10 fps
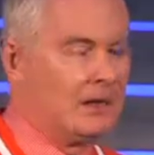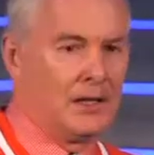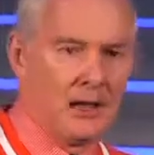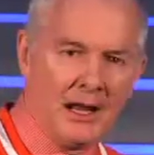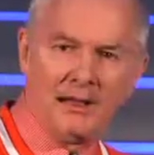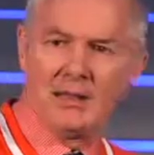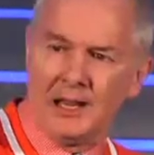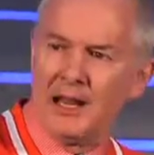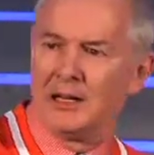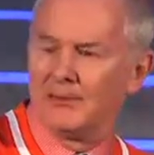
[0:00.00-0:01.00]
that at
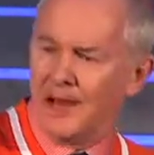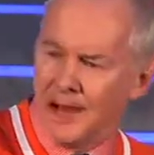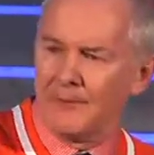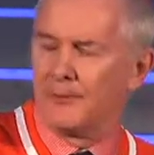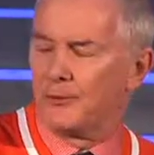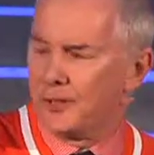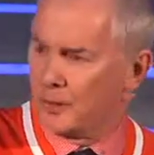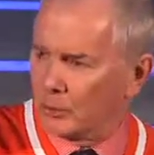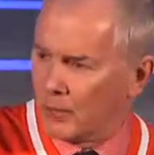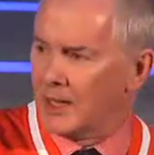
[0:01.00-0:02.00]
the end of every
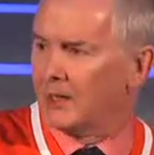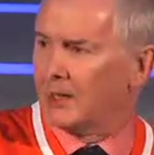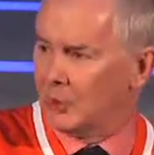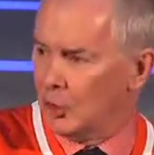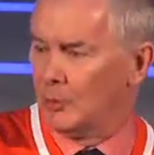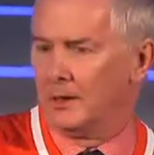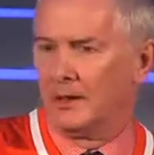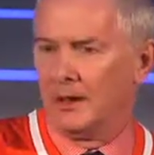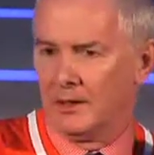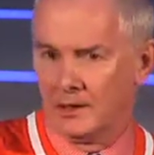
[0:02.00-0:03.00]
great
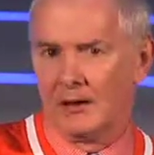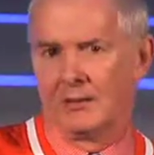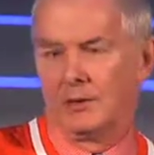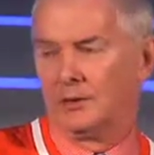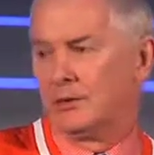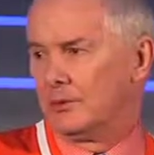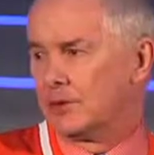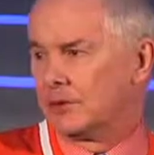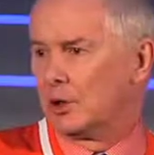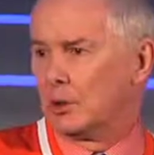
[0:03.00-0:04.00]
human endeavor, there
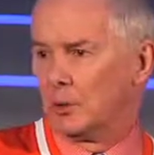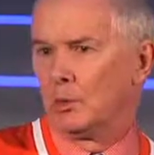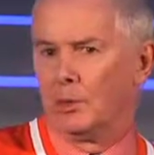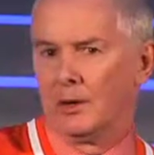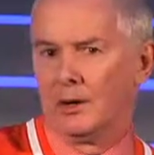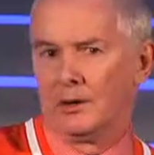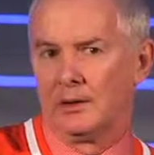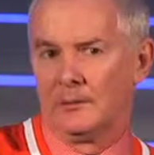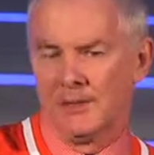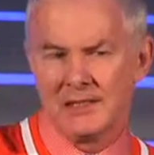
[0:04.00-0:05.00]
is a reward.
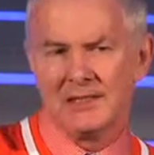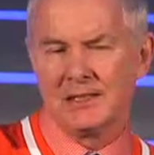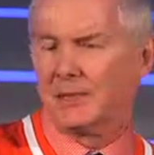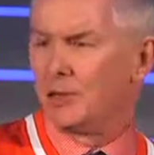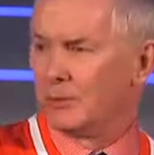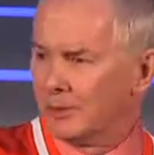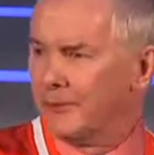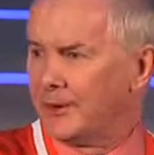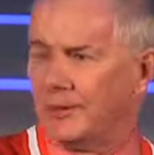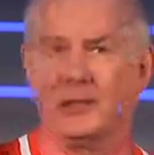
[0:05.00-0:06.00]
This is a
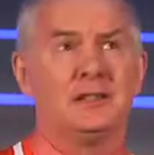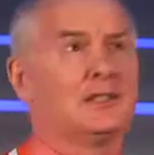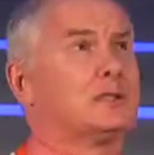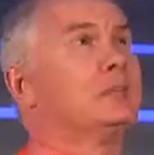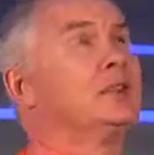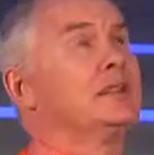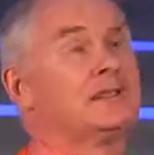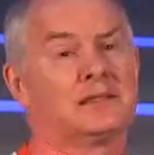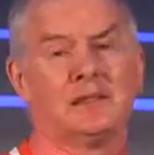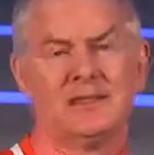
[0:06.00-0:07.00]
terrific, look at this
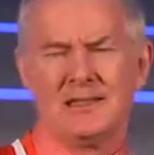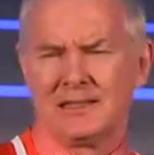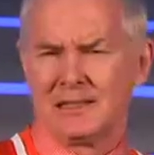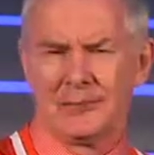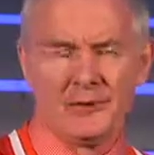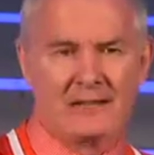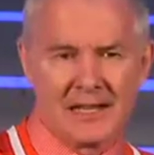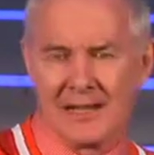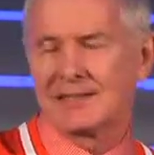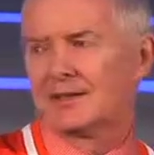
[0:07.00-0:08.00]
place. This is a
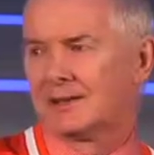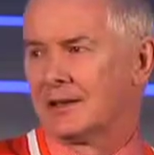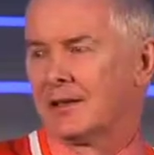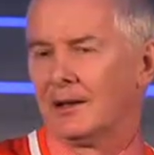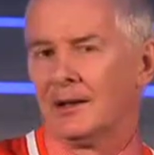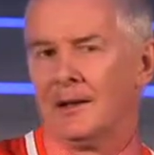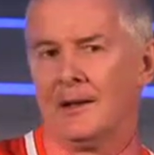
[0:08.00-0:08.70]
fantastic city.